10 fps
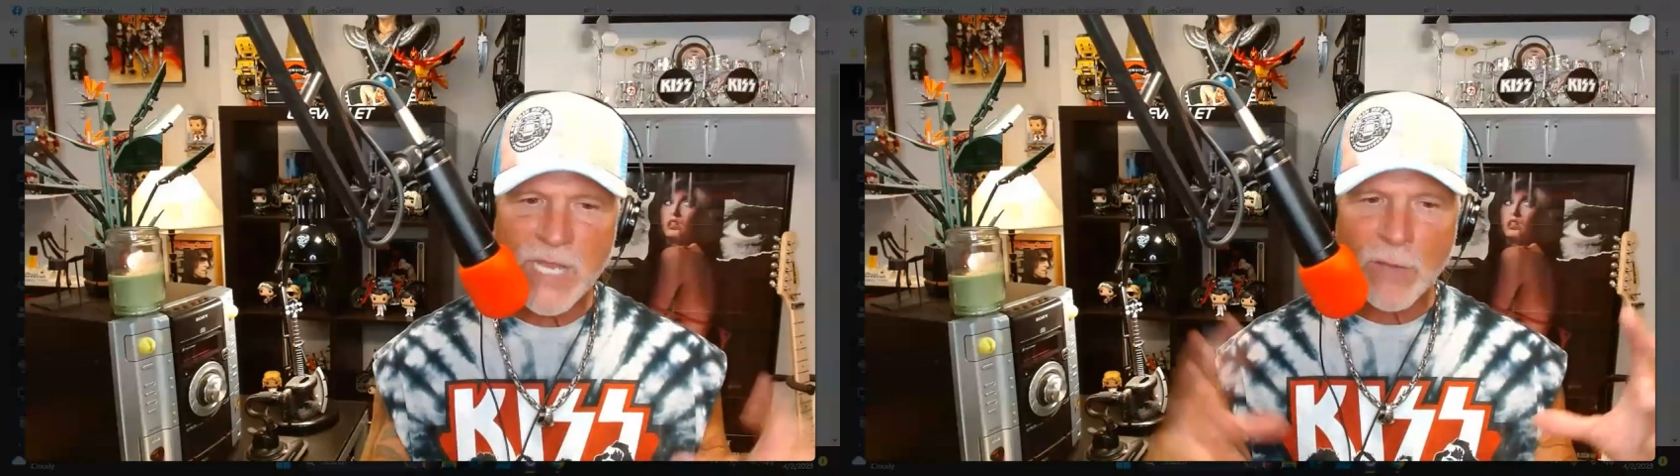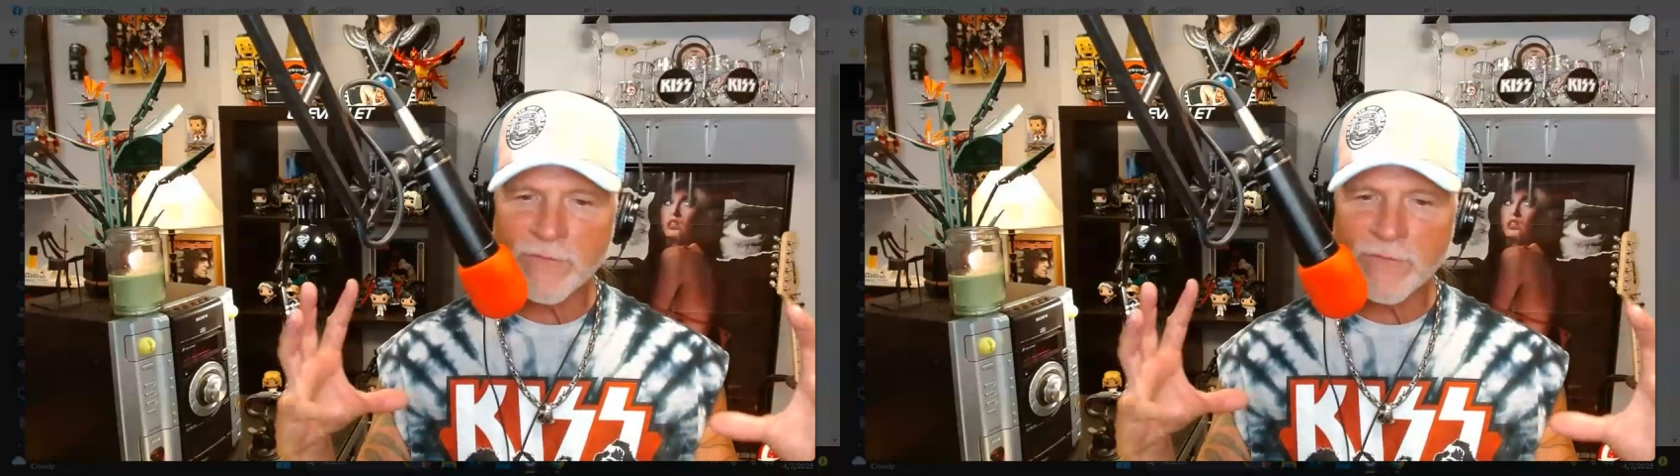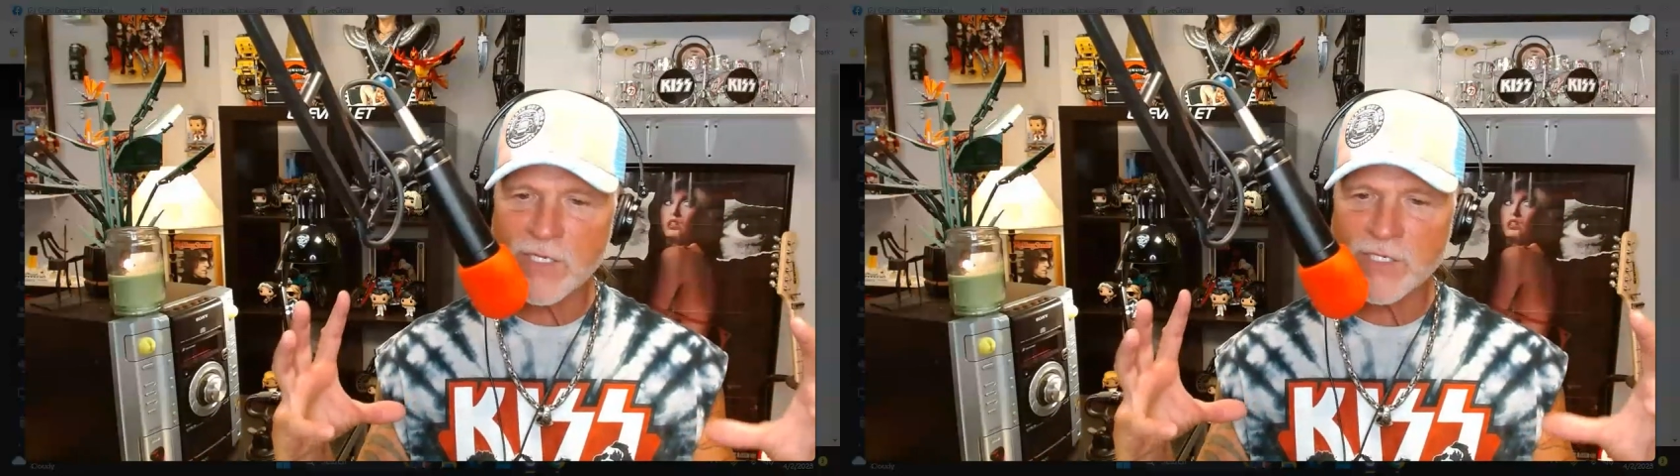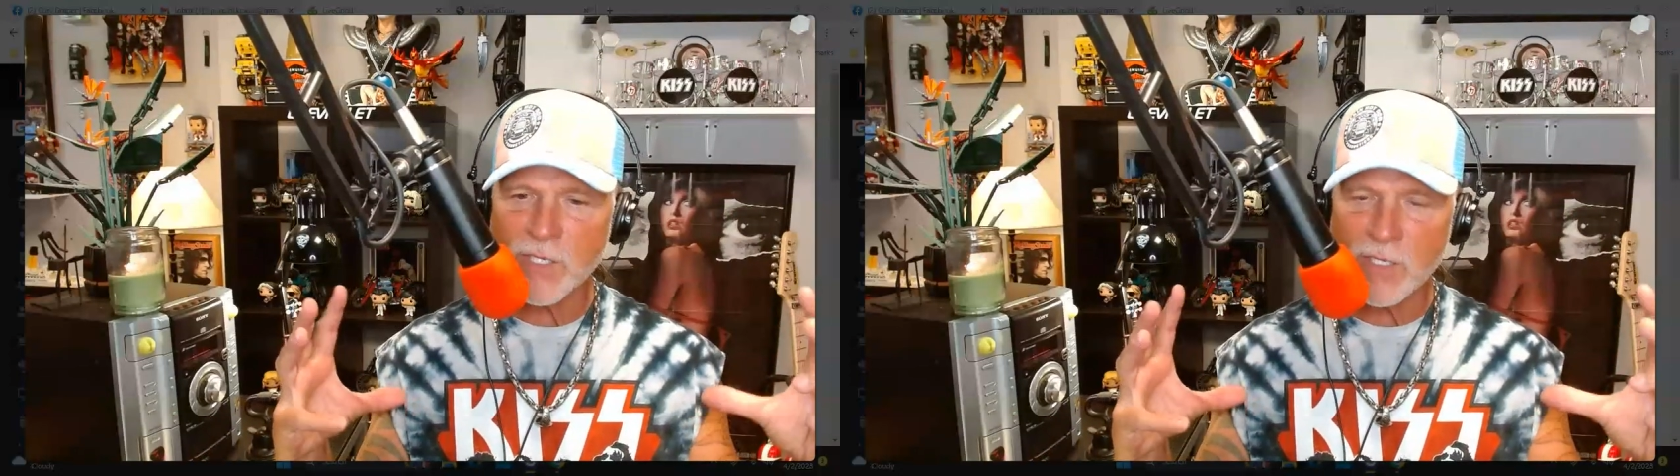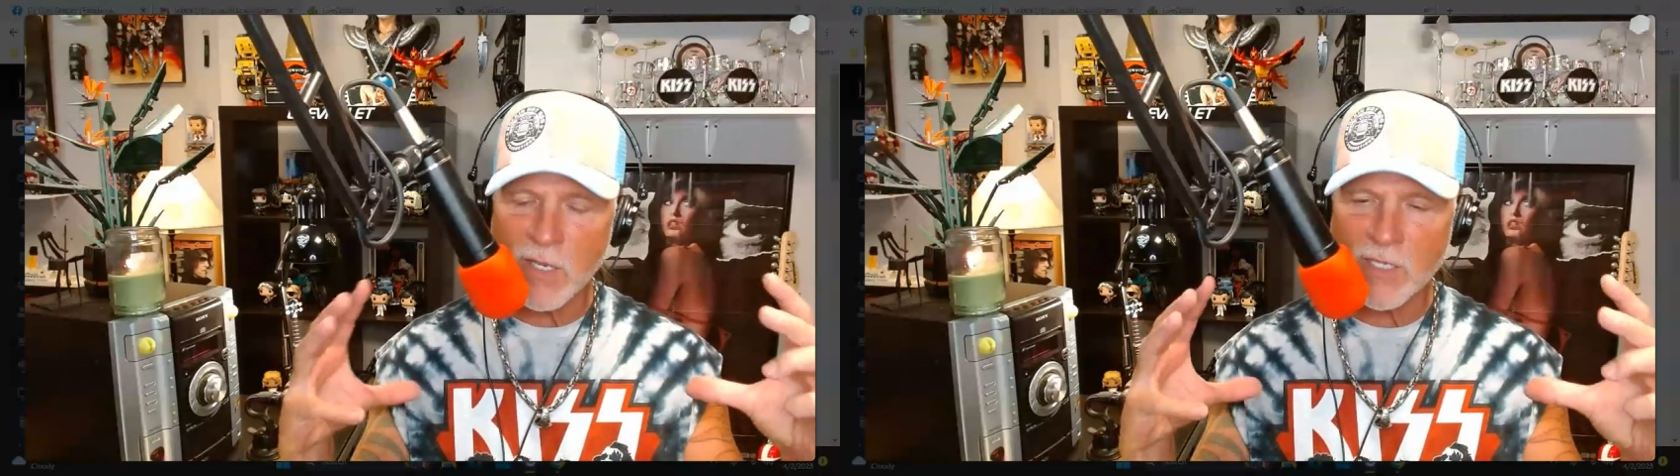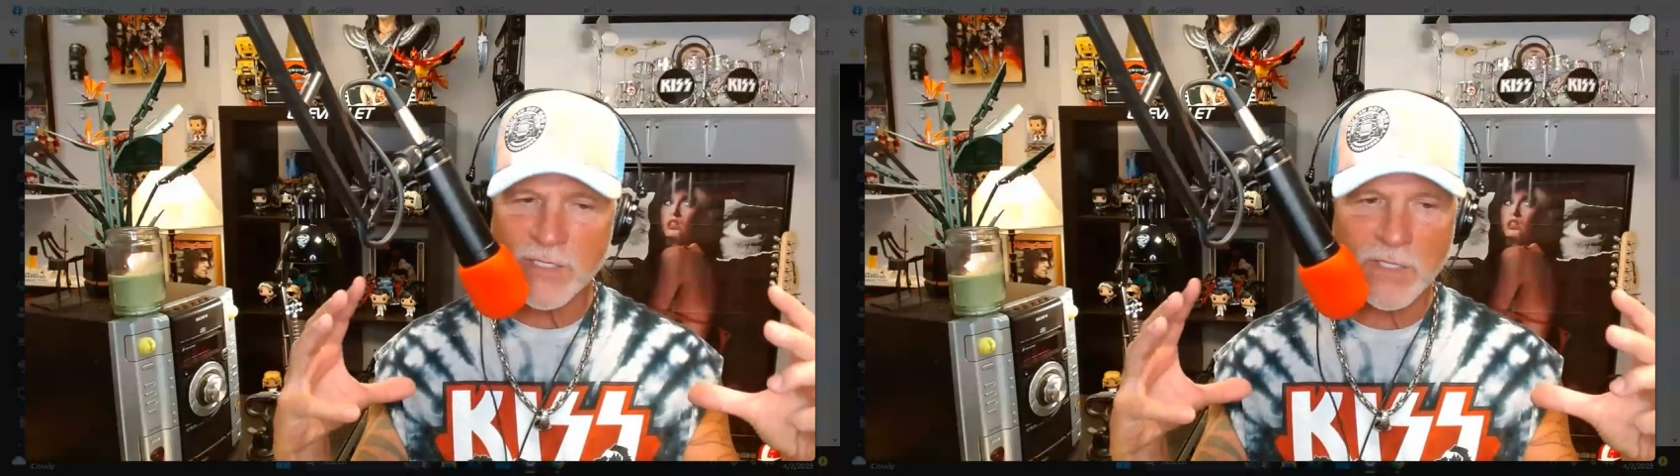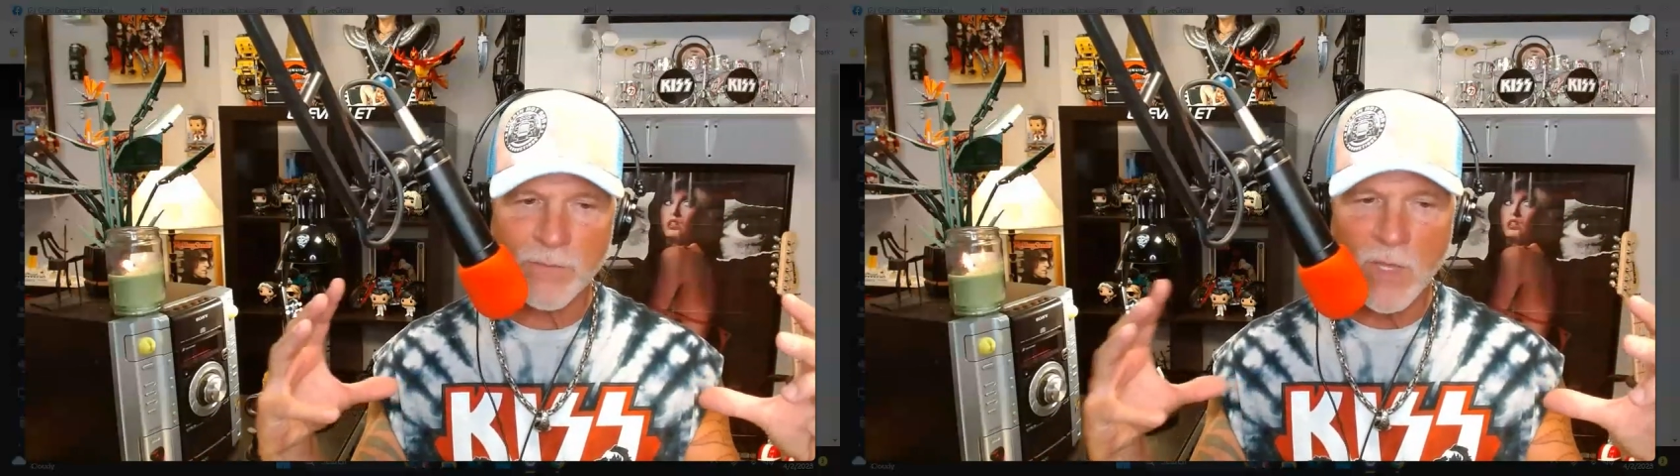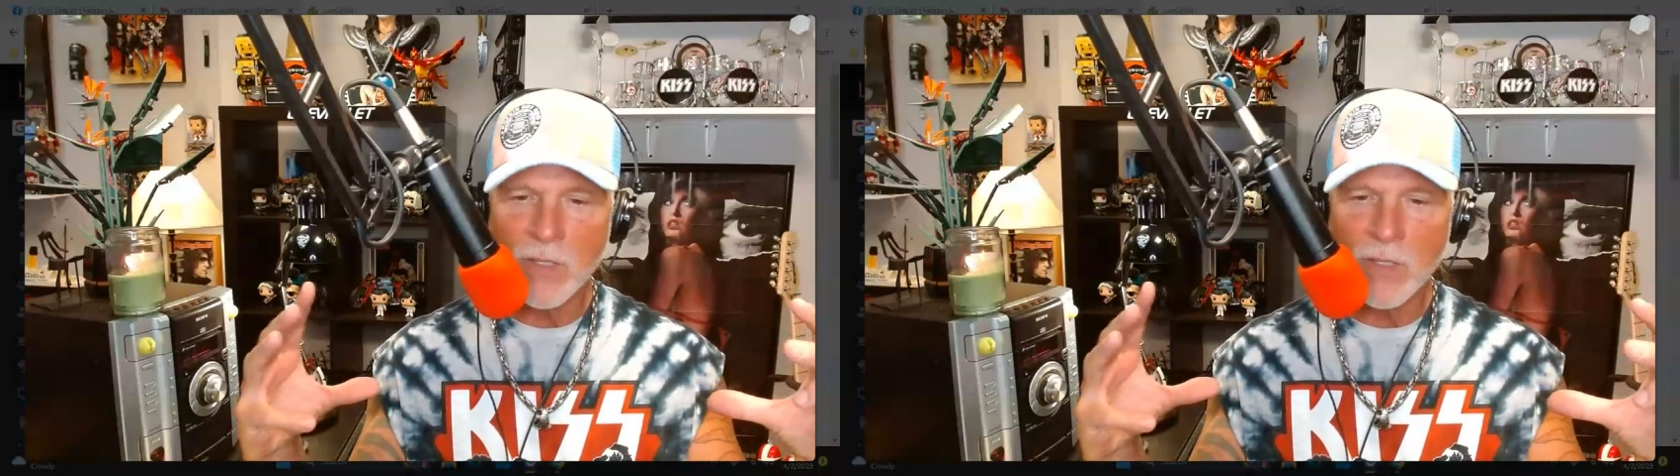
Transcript: now a fish that cost you